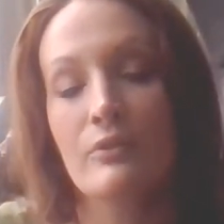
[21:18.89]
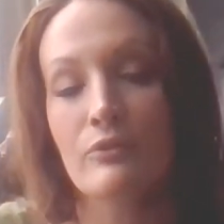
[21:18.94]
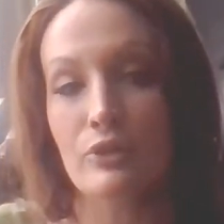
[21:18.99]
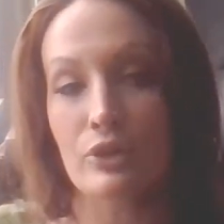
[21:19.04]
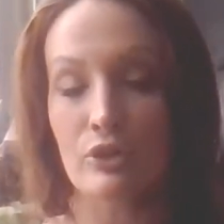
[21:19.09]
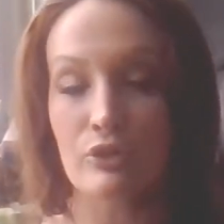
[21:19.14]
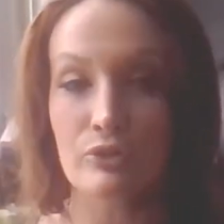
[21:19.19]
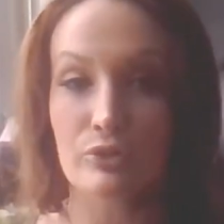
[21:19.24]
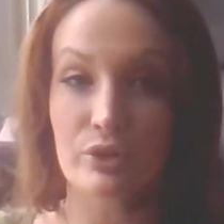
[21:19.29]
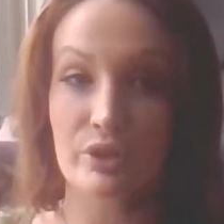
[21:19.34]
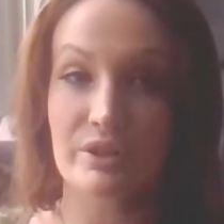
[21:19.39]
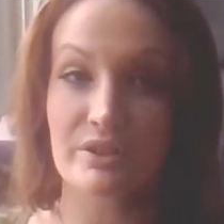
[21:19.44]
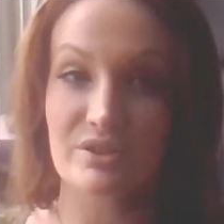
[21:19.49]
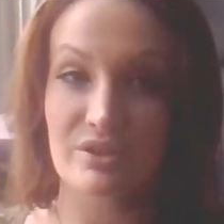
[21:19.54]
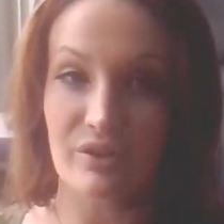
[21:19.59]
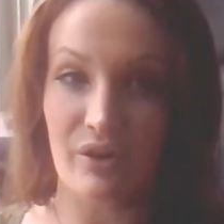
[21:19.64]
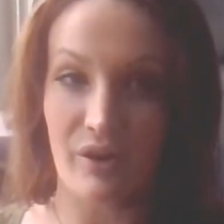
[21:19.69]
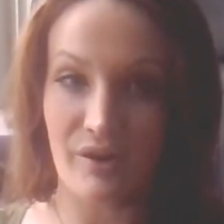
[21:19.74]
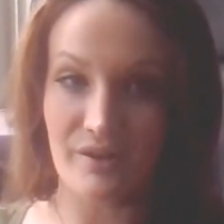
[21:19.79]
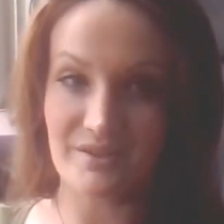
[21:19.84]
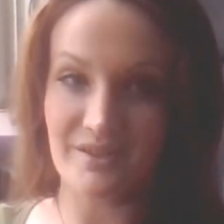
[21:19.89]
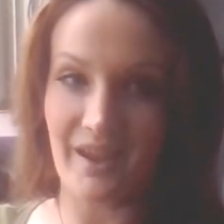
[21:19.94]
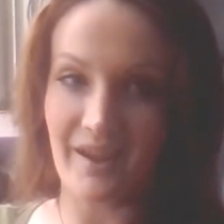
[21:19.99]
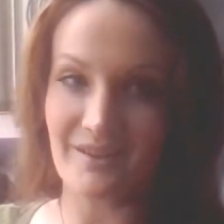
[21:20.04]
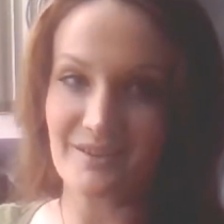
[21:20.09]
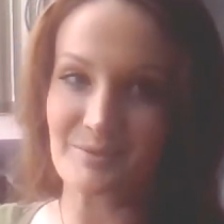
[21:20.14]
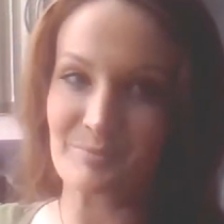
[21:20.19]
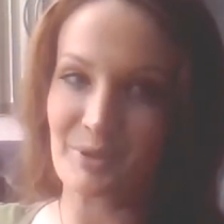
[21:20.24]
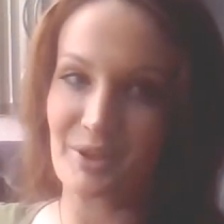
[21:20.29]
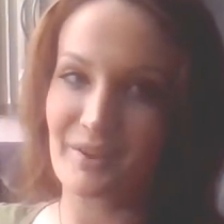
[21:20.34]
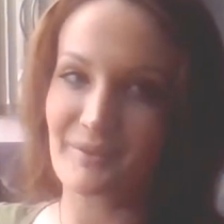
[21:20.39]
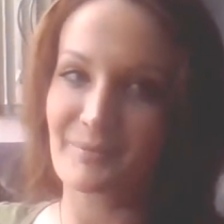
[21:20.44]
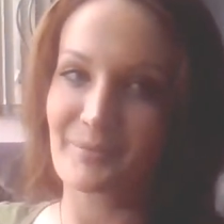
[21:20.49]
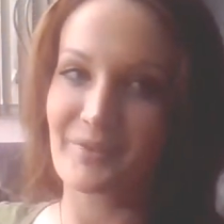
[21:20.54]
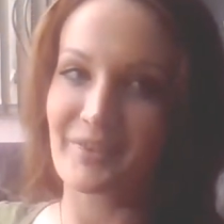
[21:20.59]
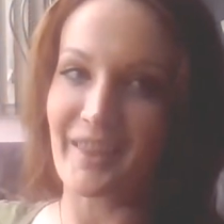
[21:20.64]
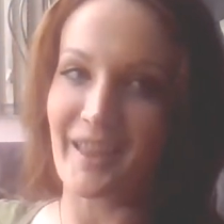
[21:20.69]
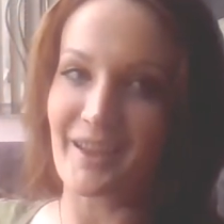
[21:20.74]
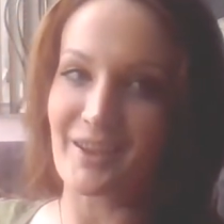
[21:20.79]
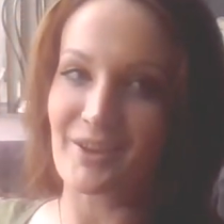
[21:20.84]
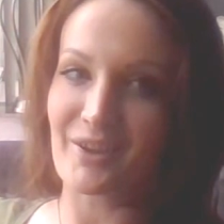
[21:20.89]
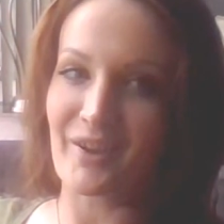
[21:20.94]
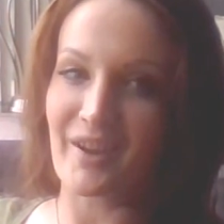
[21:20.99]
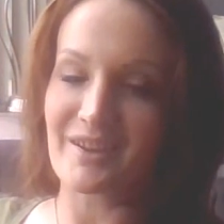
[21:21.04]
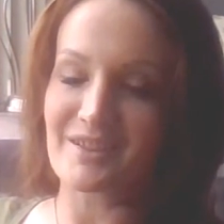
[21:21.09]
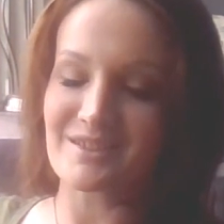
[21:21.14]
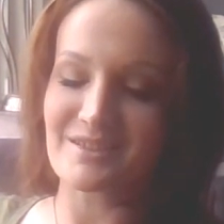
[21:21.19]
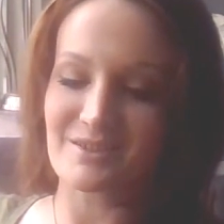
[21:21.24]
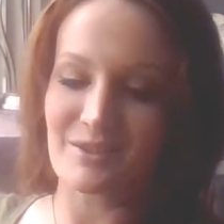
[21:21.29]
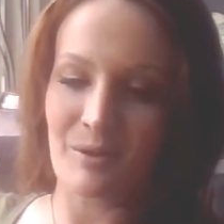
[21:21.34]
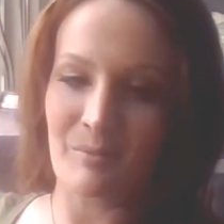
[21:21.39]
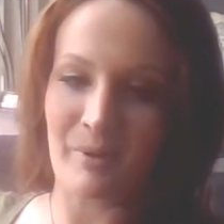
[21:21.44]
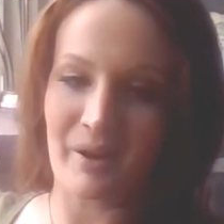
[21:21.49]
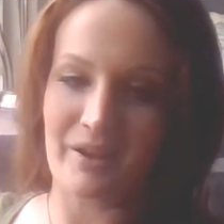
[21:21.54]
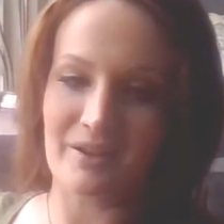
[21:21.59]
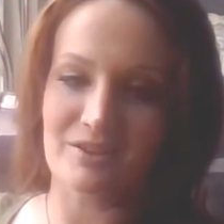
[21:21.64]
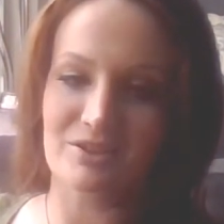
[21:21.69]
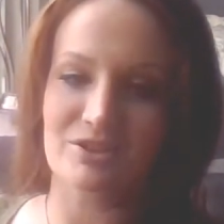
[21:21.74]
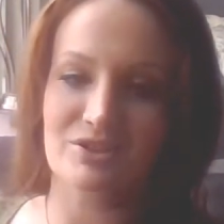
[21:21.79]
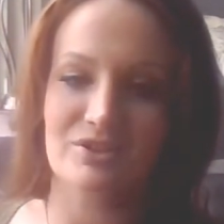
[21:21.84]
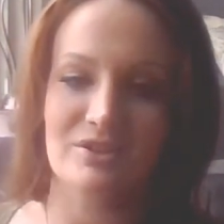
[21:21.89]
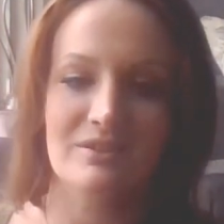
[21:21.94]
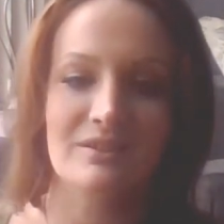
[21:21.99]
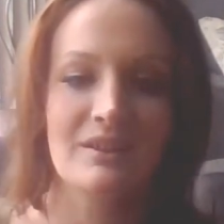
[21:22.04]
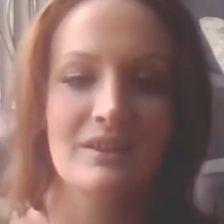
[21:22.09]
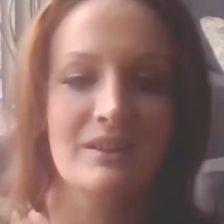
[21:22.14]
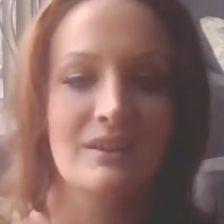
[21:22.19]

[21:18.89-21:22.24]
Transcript: feel free to contact me. Thank you guys so much.